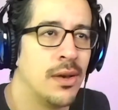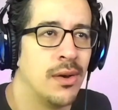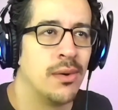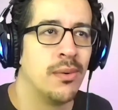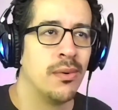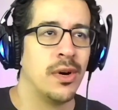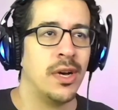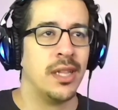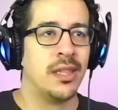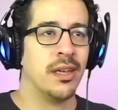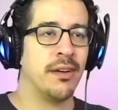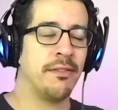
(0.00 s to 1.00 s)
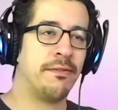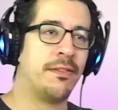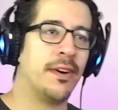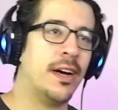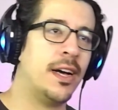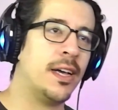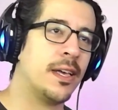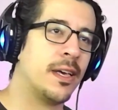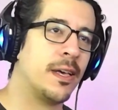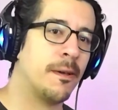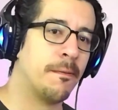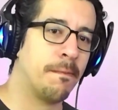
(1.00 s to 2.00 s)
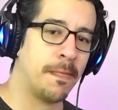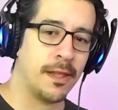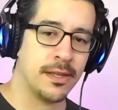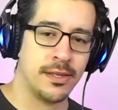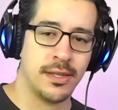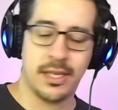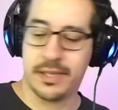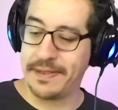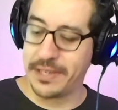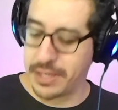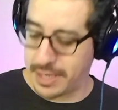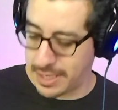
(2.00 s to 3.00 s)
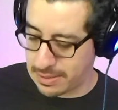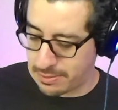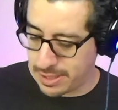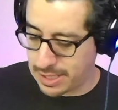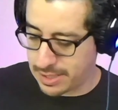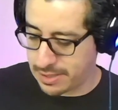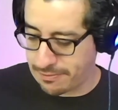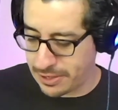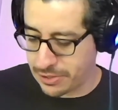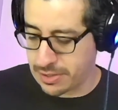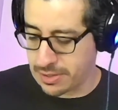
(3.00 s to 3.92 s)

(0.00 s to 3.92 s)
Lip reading: What the fuck? So this Vision really isn't Vision,